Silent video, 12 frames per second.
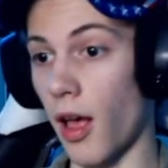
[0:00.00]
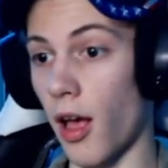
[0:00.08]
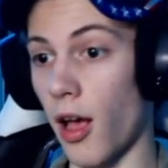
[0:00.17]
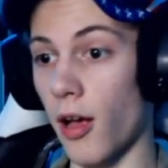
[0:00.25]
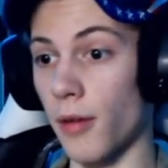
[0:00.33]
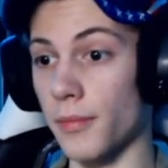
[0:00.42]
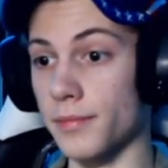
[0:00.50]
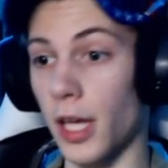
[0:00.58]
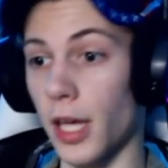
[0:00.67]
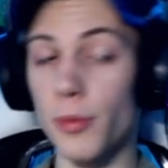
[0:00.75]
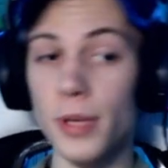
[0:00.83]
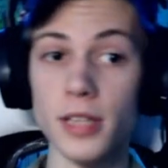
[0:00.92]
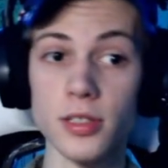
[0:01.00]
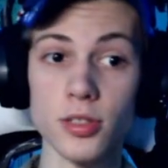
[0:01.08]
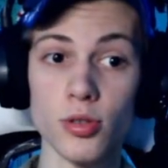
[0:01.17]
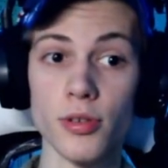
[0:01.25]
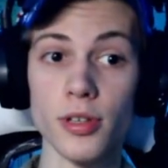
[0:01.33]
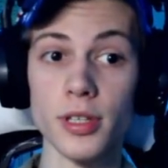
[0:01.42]
I hope you guys
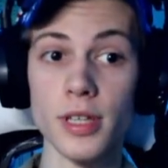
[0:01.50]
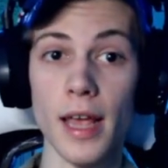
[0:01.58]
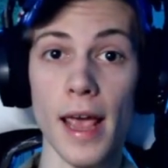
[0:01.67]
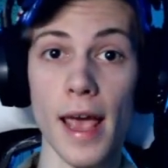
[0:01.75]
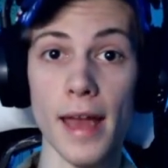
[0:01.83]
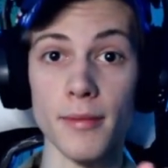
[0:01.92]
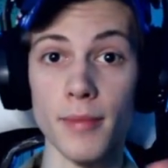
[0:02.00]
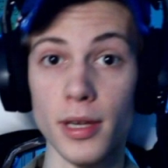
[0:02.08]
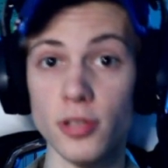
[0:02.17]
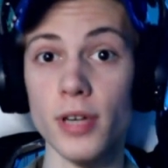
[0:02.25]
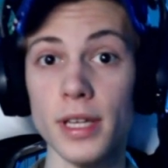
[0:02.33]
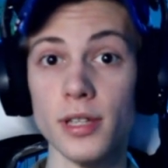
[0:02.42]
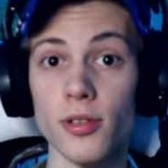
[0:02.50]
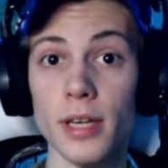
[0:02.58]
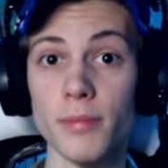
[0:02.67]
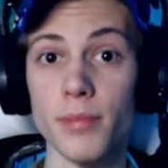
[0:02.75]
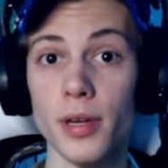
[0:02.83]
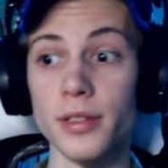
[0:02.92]
enjoyed, and make sure to hit the
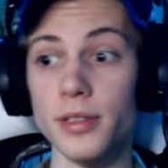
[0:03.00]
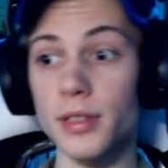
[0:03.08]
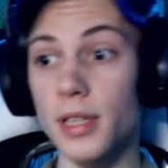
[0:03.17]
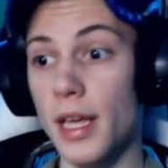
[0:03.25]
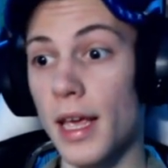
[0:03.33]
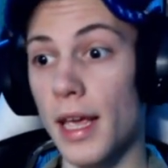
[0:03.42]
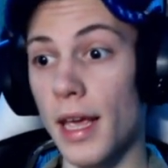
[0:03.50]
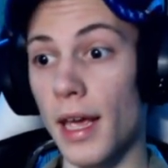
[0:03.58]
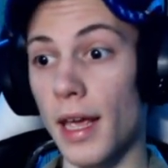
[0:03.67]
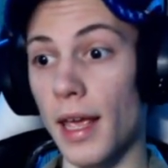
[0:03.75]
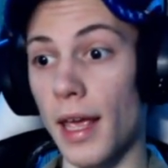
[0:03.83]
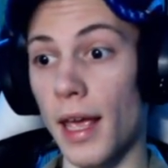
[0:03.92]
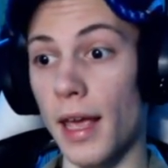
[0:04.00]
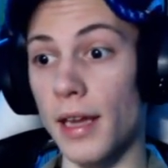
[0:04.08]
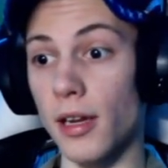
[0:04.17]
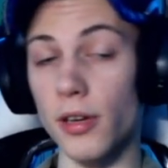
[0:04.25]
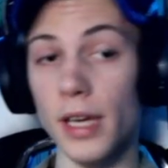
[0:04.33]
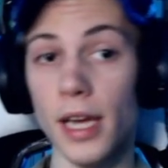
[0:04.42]
like button, and
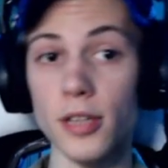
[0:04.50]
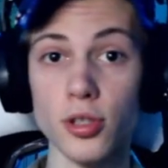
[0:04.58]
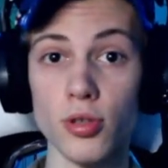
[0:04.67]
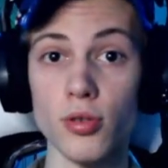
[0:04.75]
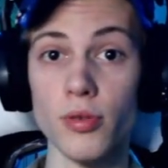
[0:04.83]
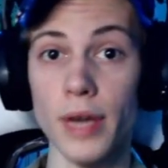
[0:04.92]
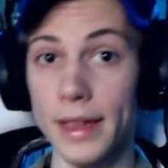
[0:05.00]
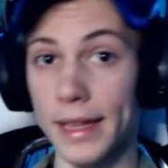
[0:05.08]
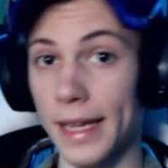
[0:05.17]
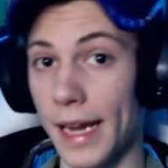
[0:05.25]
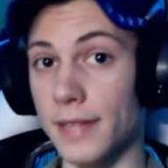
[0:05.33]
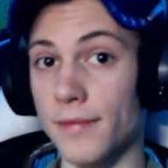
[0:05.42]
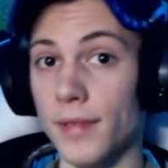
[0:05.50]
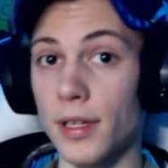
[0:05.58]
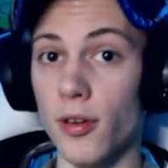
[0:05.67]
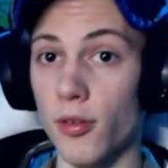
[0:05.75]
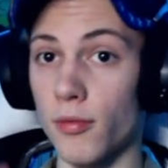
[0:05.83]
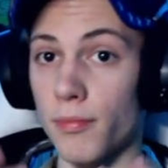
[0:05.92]
I'll catch you in the next
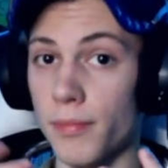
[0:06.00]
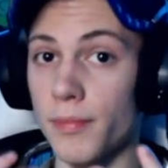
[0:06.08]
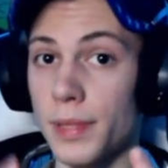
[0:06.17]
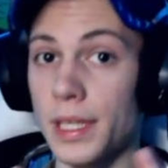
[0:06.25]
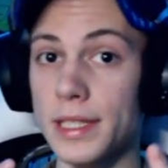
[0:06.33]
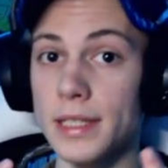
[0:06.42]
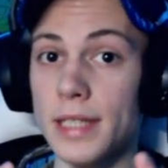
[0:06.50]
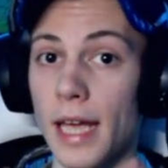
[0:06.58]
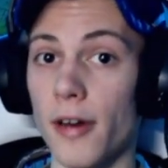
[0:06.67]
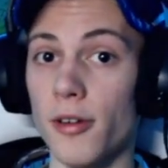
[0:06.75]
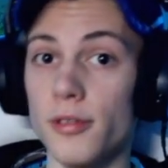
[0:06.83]
video. Peace out.